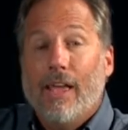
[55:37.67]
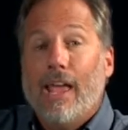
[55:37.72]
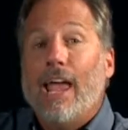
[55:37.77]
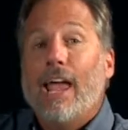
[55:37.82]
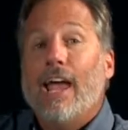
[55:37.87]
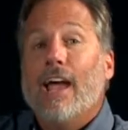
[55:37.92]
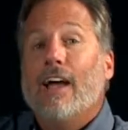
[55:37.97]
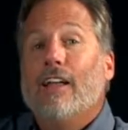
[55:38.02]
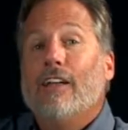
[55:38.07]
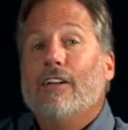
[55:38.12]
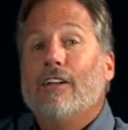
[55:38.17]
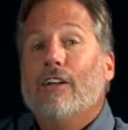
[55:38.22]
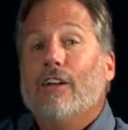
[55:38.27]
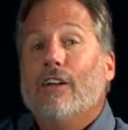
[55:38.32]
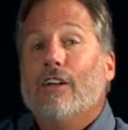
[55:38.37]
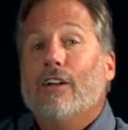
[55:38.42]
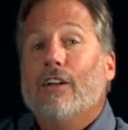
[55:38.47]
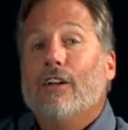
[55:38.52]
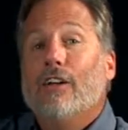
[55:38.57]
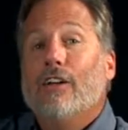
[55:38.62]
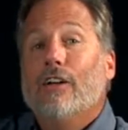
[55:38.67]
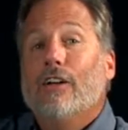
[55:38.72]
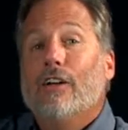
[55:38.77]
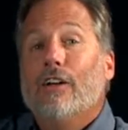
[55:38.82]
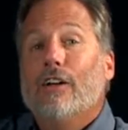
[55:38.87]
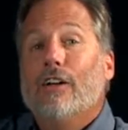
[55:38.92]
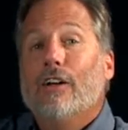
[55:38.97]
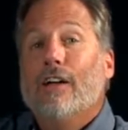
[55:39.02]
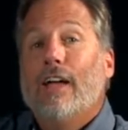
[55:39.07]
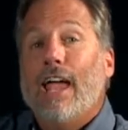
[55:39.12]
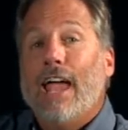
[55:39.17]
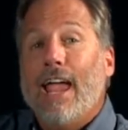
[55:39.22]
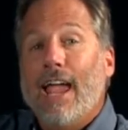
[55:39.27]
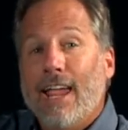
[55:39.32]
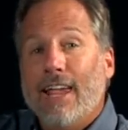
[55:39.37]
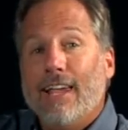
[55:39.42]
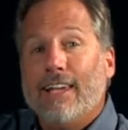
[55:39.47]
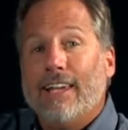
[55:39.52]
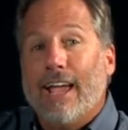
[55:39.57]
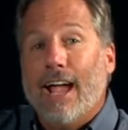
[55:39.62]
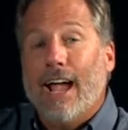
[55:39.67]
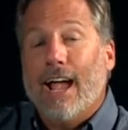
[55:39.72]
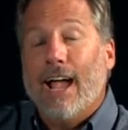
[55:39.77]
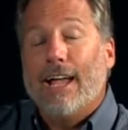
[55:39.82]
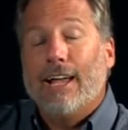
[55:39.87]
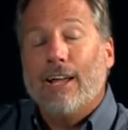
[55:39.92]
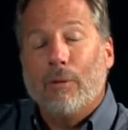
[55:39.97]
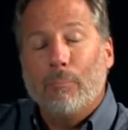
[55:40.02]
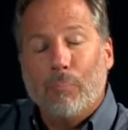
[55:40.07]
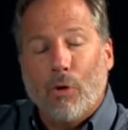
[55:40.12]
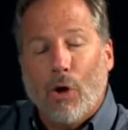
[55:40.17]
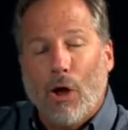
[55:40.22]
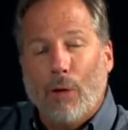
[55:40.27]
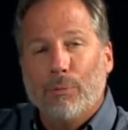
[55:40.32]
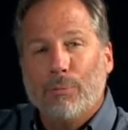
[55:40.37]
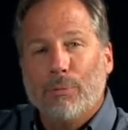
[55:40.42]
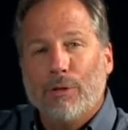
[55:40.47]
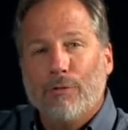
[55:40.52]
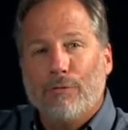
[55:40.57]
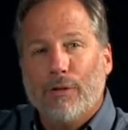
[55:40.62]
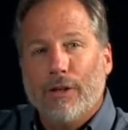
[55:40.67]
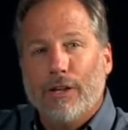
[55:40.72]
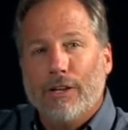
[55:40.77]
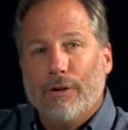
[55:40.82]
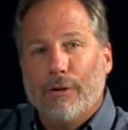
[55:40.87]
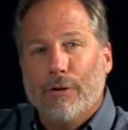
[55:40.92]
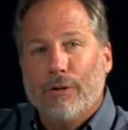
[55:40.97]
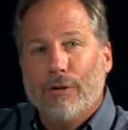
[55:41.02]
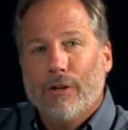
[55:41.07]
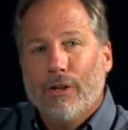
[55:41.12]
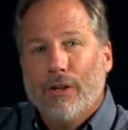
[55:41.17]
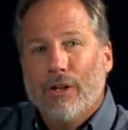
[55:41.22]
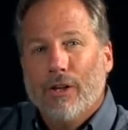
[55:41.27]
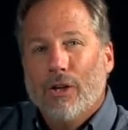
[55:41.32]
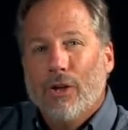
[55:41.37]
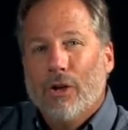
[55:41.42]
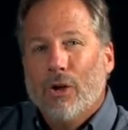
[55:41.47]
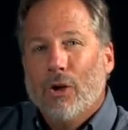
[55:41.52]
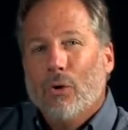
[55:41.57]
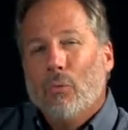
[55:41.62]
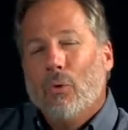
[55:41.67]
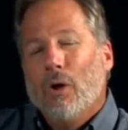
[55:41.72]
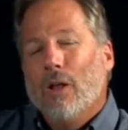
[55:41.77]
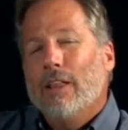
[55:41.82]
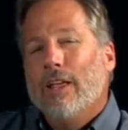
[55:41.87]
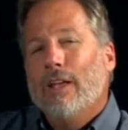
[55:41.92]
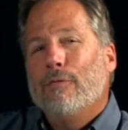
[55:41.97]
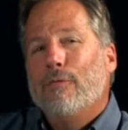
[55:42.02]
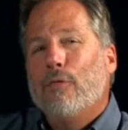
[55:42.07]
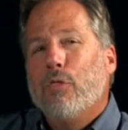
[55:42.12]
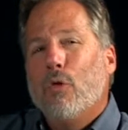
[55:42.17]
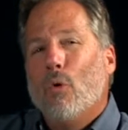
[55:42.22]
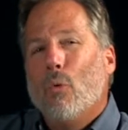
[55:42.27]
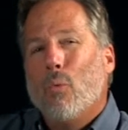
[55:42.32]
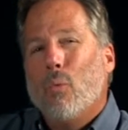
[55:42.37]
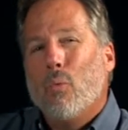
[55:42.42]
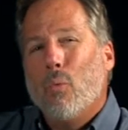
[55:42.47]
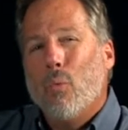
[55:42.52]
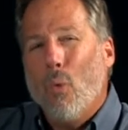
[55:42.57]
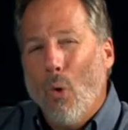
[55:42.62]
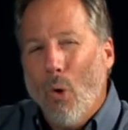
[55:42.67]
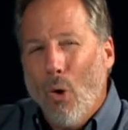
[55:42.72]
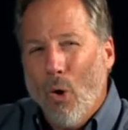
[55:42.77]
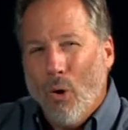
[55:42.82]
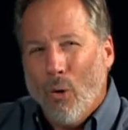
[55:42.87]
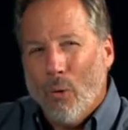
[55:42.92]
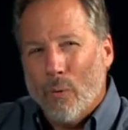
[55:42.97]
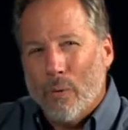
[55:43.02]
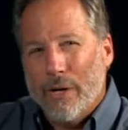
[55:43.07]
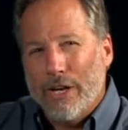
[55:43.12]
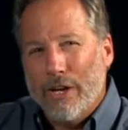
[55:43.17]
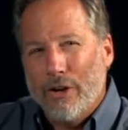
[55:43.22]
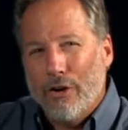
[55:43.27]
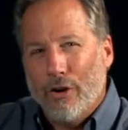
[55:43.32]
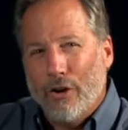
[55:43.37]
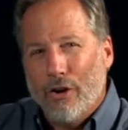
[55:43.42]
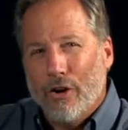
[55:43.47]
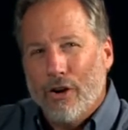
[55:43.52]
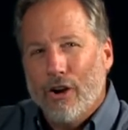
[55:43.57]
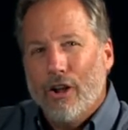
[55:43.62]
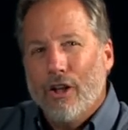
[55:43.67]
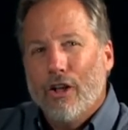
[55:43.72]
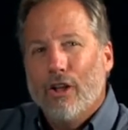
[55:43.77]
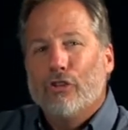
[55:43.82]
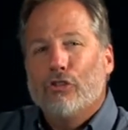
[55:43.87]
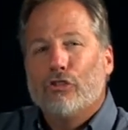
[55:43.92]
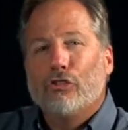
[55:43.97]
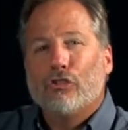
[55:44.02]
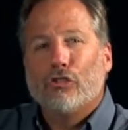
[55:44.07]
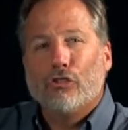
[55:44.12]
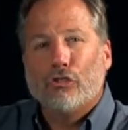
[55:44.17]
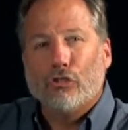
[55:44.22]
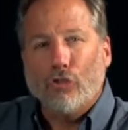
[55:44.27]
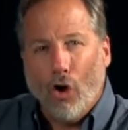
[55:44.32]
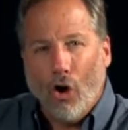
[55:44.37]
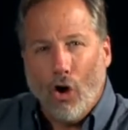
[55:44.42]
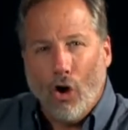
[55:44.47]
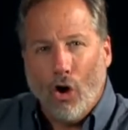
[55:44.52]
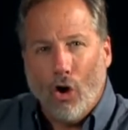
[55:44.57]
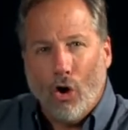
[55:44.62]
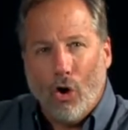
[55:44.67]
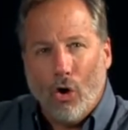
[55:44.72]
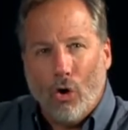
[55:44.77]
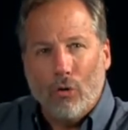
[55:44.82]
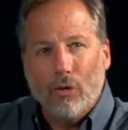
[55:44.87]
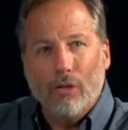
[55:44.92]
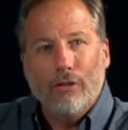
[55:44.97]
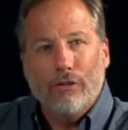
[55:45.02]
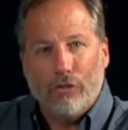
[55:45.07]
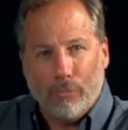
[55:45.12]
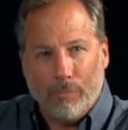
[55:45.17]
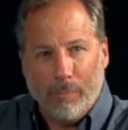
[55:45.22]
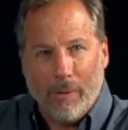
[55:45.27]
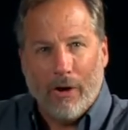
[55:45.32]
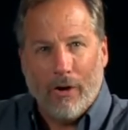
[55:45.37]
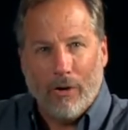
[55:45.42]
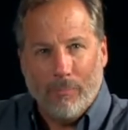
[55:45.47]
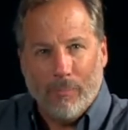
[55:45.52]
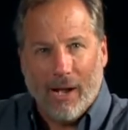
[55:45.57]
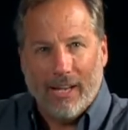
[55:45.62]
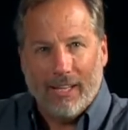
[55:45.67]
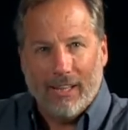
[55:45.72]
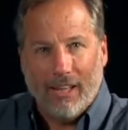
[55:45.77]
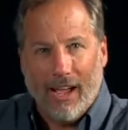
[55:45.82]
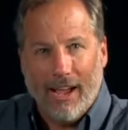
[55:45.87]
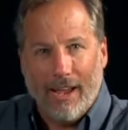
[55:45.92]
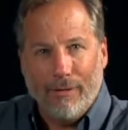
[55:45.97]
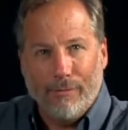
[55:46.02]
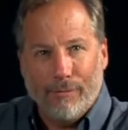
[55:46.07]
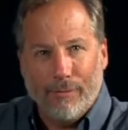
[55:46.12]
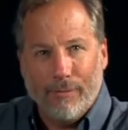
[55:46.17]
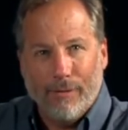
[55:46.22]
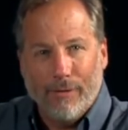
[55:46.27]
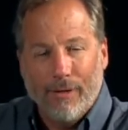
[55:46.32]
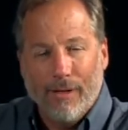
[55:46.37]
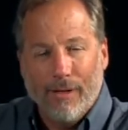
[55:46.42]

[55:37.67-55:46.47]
And Agag probably figured, well, if the warrior Saul spared my life,